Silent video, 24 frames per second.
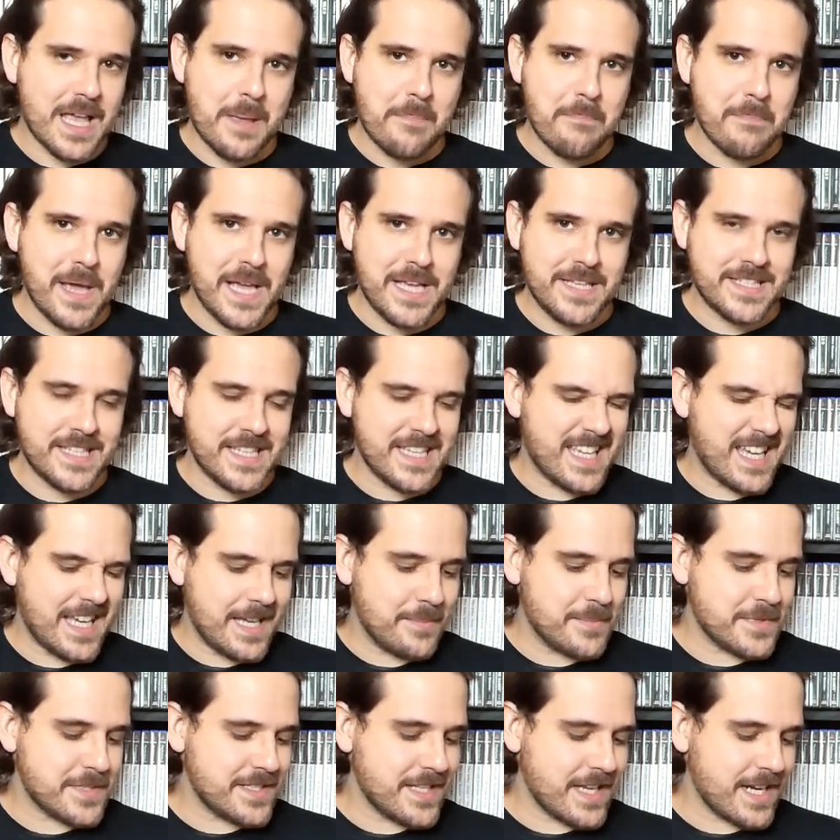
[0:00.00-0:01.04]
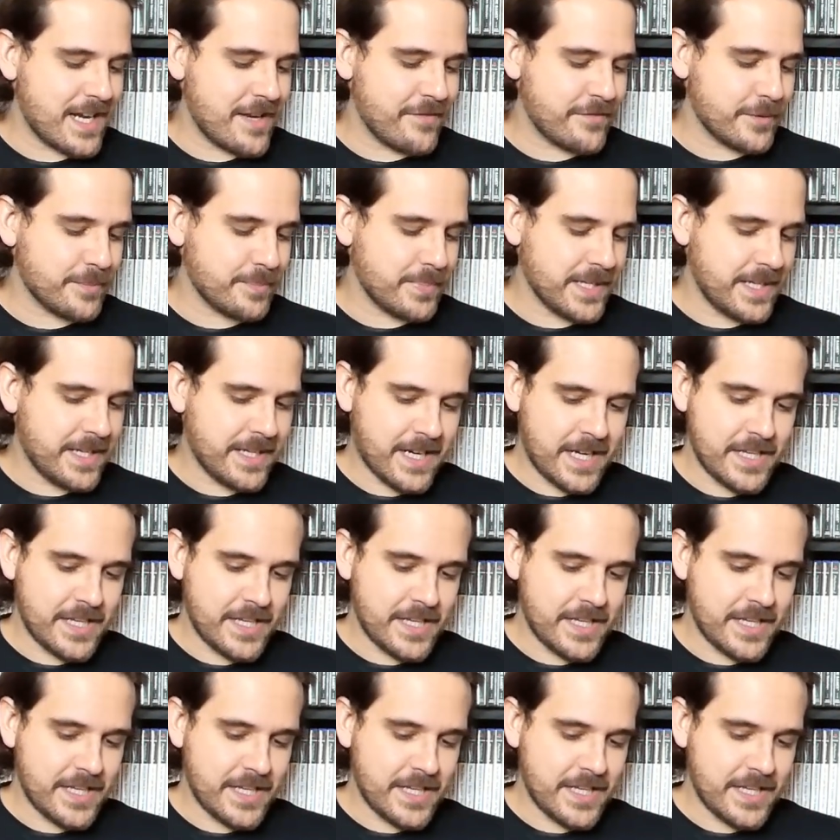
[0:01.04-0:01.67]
amazing games that I ever played.